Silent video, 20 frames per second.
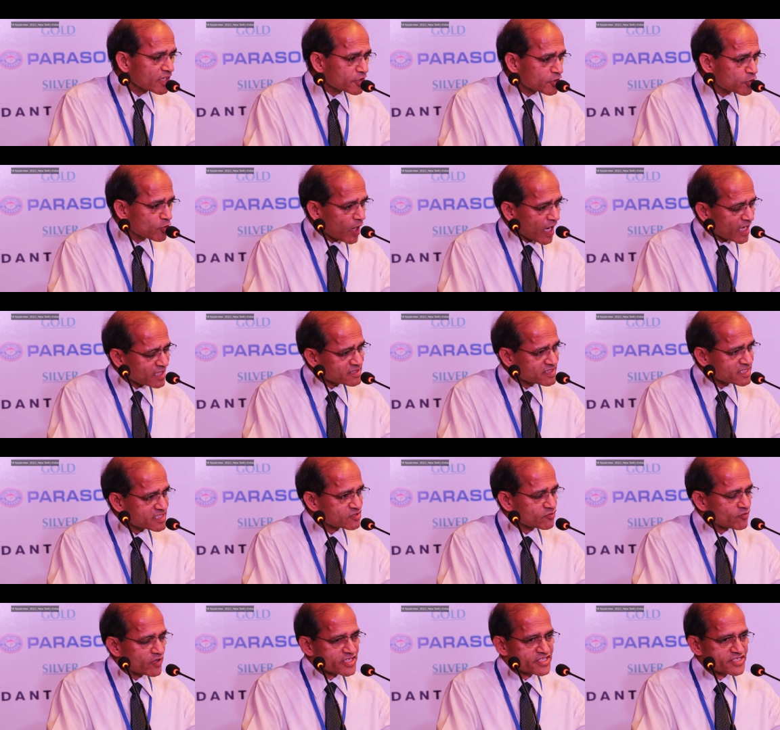You asked
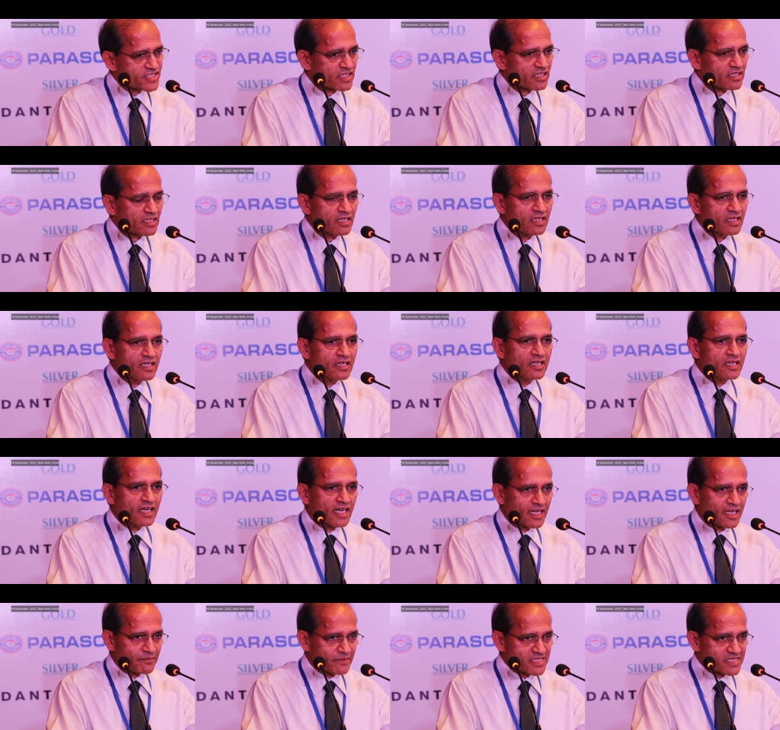this question,
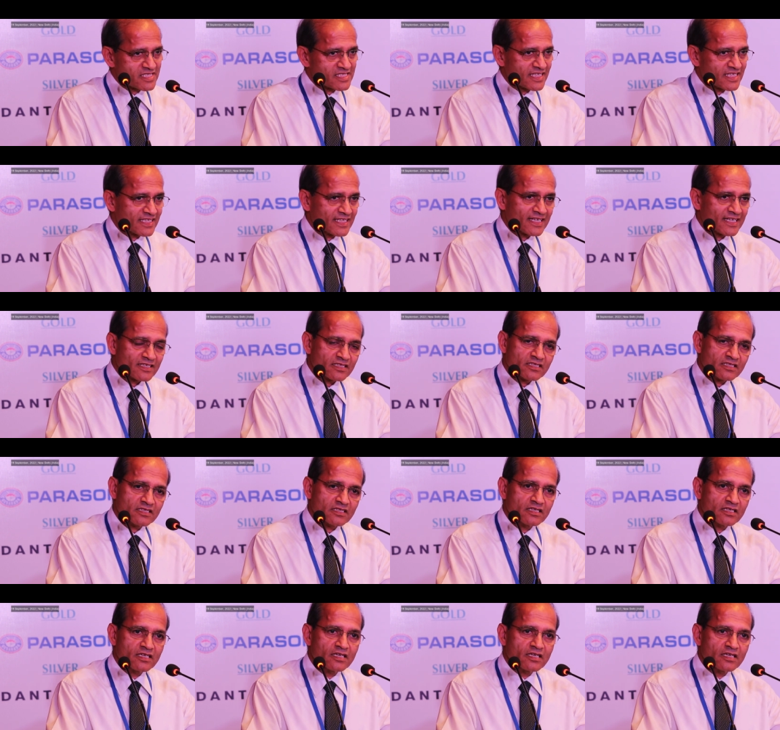I must say that